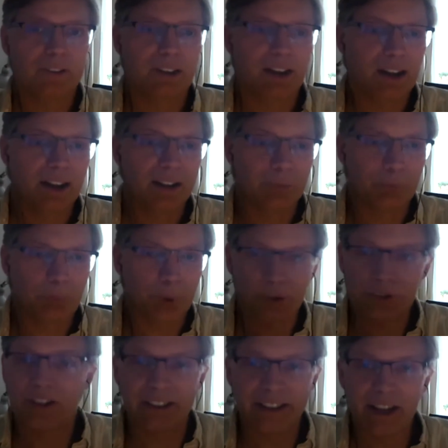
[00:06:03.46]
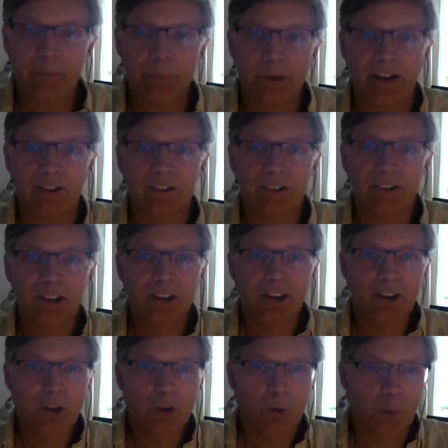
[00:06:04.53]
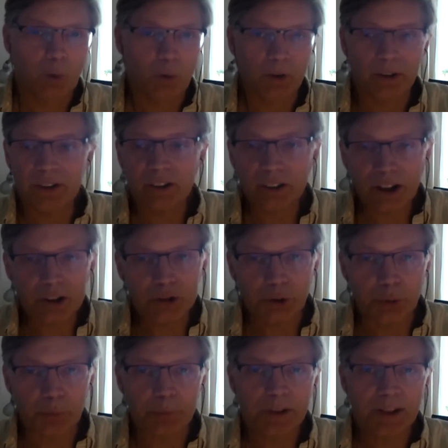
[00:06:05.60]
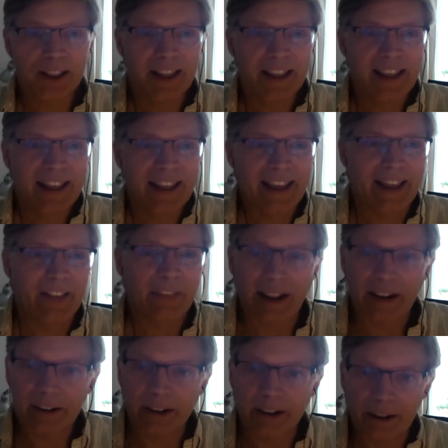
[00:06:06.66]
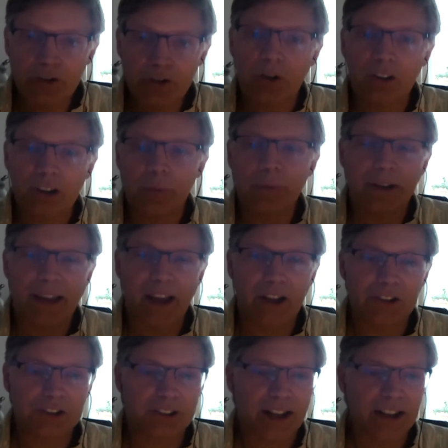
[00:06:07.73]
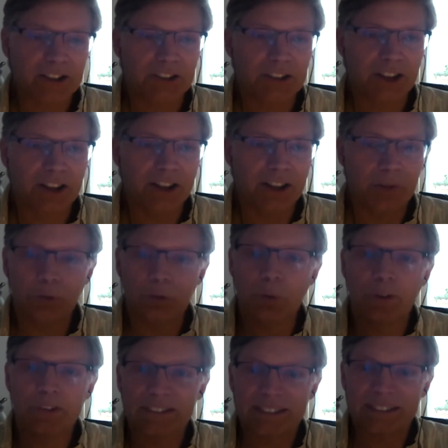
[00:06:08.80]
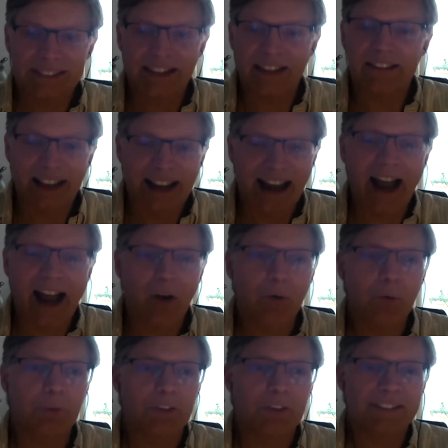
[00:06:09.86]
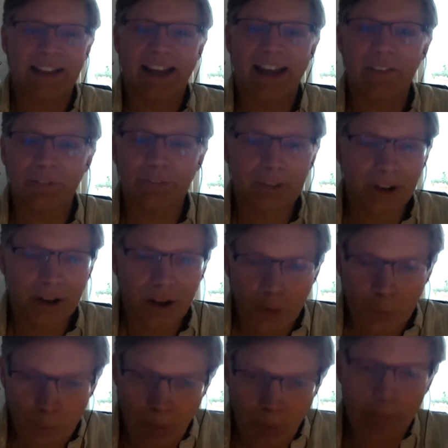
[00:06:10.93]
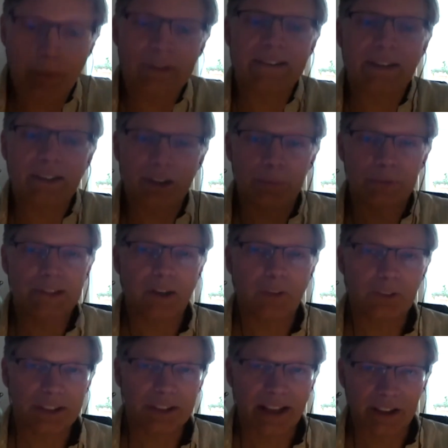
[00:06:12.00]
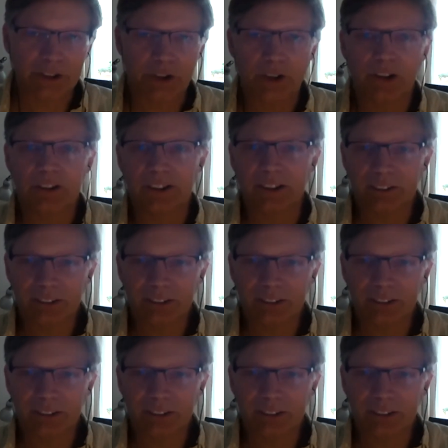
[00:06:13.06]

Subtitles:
on personal email or in the lunchroom. And that internal communication actually influences exactly how the staff represent themselves externally.